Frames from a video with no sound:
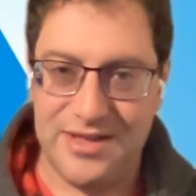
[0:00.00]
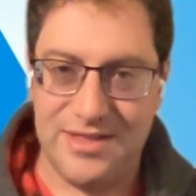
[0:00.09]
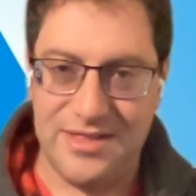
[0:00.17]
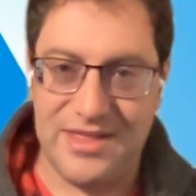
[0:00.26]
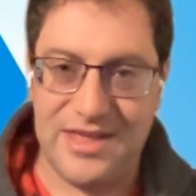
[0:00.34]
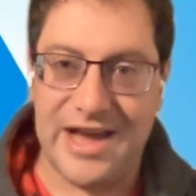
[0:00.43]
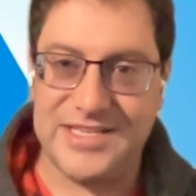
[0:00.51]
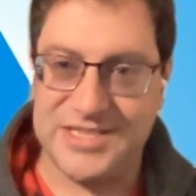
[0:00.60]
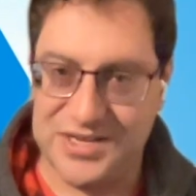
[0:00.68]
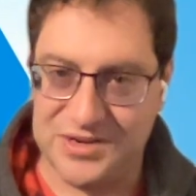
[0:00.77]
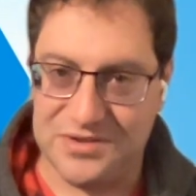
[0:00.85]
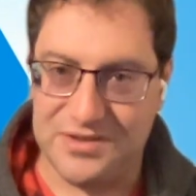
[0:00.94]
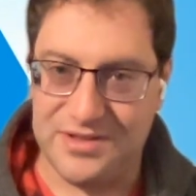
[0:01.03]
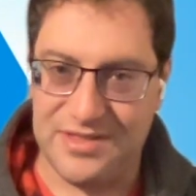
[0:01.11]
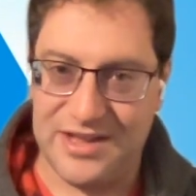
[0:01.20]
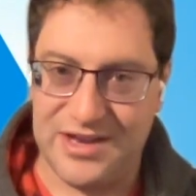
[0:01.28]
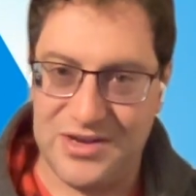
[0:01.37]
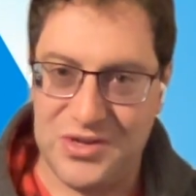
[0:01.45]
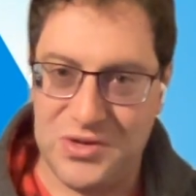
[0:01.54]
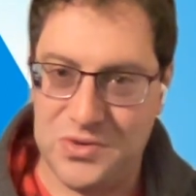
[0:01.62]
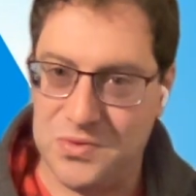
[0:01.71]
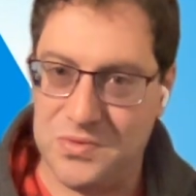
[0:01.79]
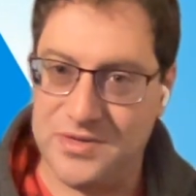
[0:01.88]
the ideal that
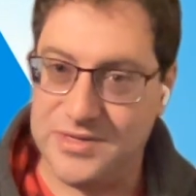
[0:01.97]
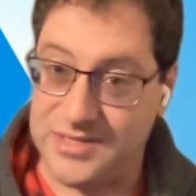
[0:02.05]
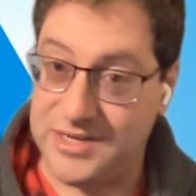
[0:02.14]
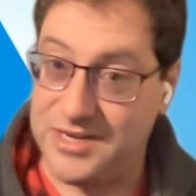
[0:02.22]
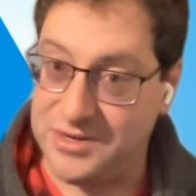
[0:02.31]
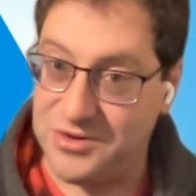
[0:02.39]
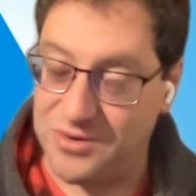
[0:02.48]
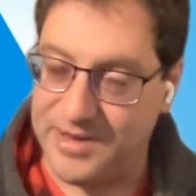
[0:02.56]
you see in your